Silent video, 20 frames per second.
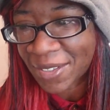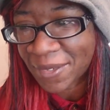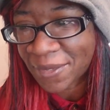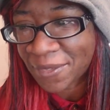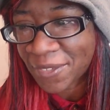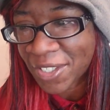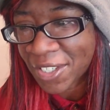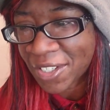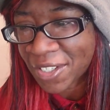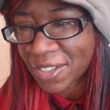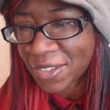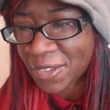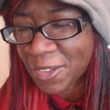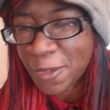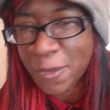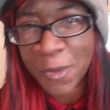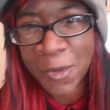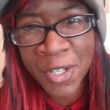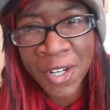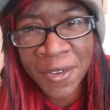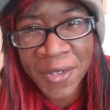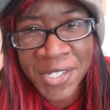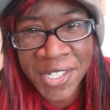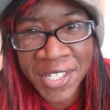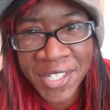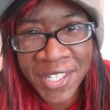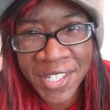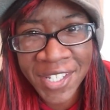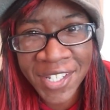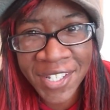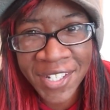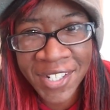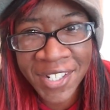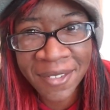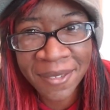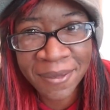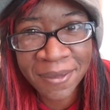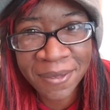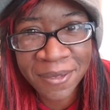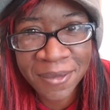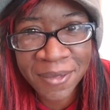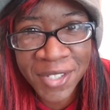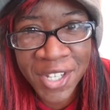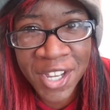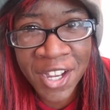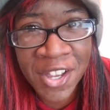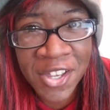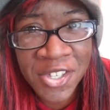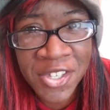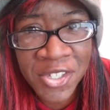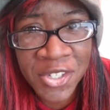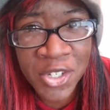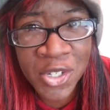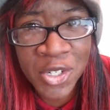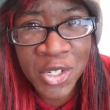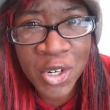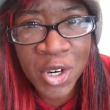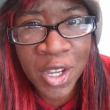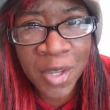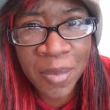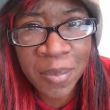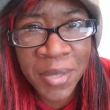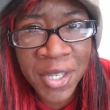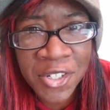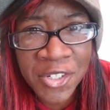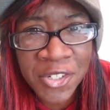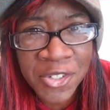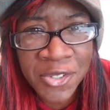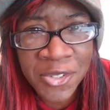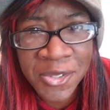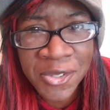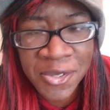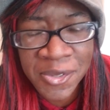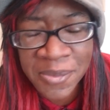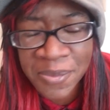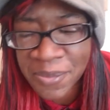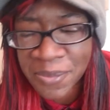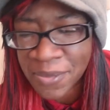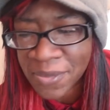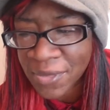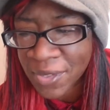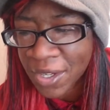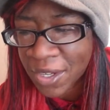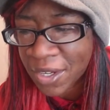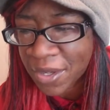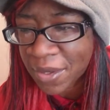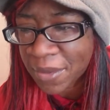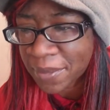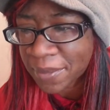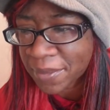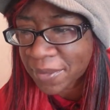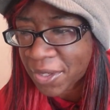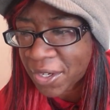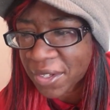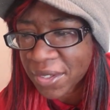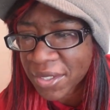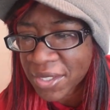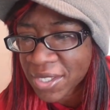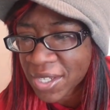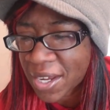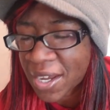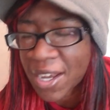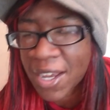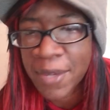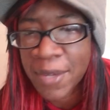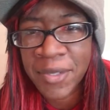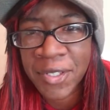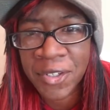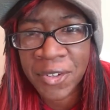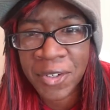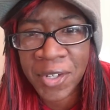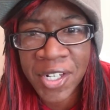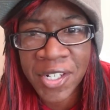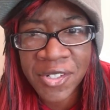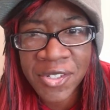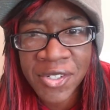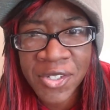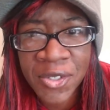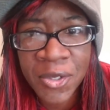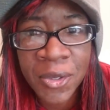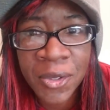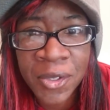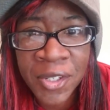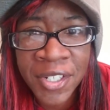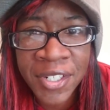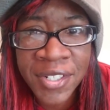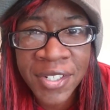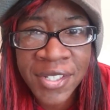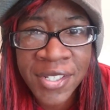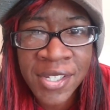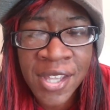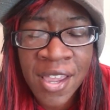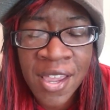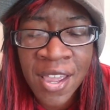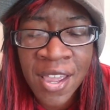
If you knew me when I was a kid, I was constantly drawing pictures all the time and creating stories.